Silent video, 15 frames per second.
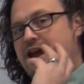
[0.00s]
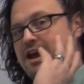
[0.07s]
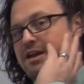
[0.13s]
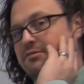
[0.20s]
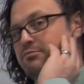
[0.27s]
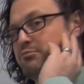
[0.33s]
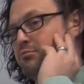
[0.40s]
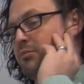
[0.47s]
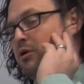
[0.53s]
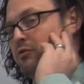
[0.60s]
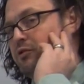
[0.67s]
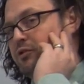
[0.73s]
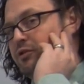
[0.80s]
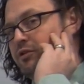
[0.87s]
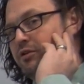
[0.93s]
and
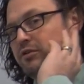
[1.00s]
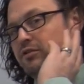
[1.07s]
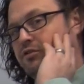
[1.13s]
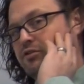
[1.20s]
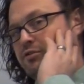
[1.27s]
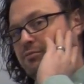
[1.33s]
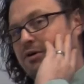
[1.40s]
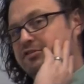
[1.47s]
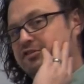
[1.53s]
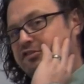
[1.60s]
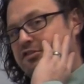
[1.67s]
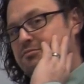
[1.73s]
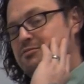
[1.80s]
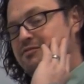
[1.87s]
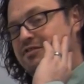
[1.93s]
motor to the
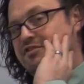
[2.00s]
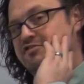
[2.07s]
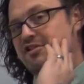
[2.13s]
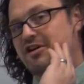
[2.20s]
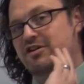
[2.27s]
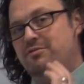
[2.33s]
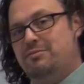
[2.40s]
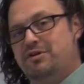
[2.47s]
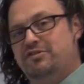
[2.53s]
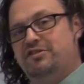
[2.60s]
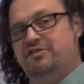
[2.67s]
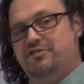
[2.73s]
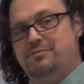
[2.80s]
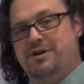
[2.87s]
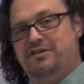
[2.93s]
muscles that move the jaw, the
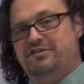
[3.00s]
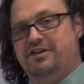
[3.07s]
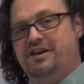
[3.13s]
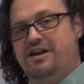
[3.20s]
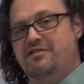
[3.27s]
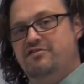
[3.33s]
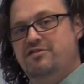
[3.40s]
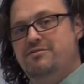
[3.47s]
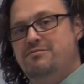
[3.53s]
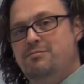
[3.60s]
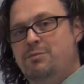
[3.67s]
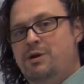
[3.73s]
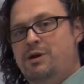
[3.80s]
muscles of mastication.